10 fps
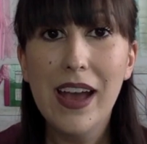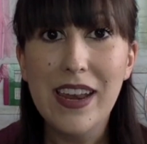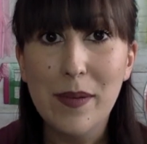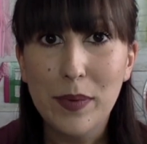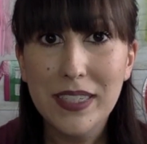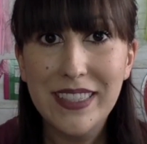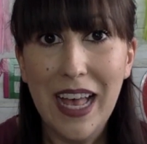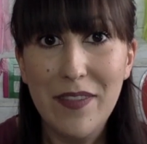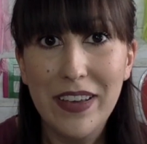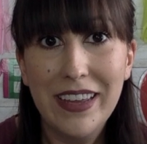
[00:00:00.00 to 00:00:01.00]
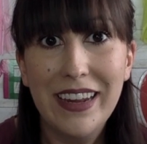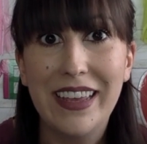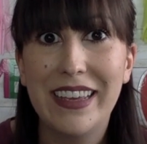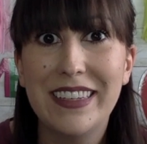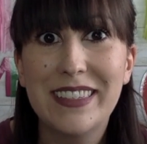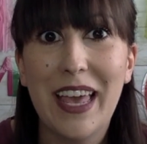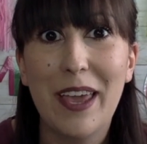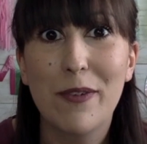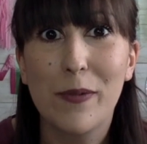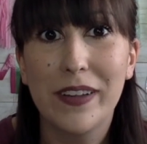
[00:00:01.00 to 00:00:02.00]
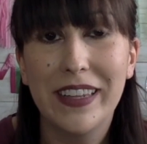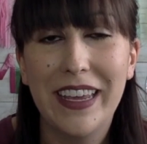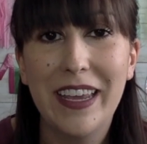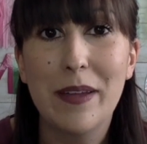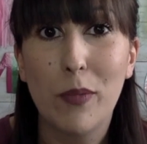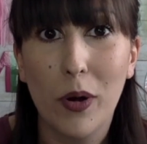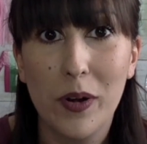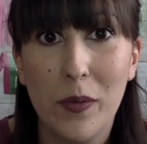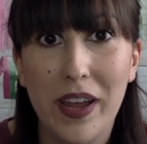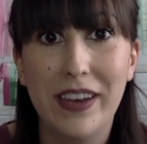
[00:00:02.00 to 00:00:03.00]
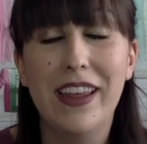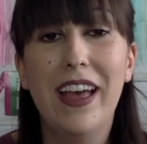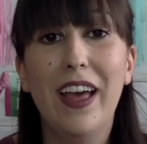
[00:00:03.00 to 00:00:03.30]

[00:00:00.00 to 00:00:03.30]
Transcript: Number 7 is a really important one.